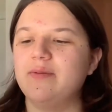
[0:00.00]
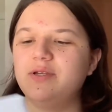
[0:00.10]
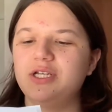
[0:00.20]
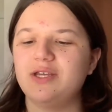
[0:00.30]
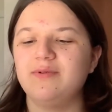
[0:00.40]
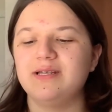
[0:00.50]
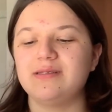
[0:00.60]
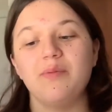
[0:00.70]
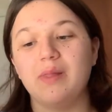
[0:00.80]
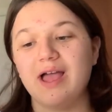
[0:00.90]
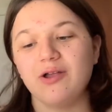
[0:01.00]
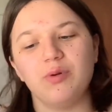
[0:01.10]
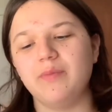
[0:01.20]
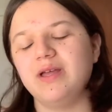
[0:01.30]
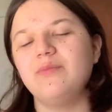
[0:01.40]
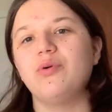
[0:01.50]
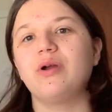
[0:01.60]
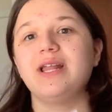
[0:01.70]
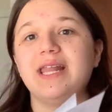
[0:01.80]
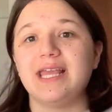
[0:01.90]
She was a black woman
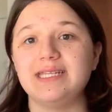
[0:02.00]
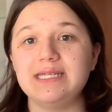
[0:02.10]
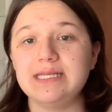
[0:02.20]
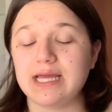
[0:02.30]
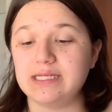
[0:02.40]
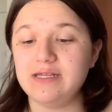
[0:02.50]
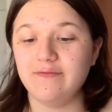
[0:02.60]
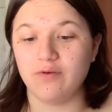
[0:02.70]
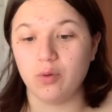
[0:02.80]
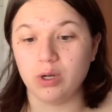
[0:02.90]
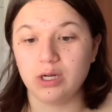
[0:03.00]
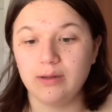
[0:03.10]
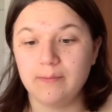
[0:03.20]
born in 1894.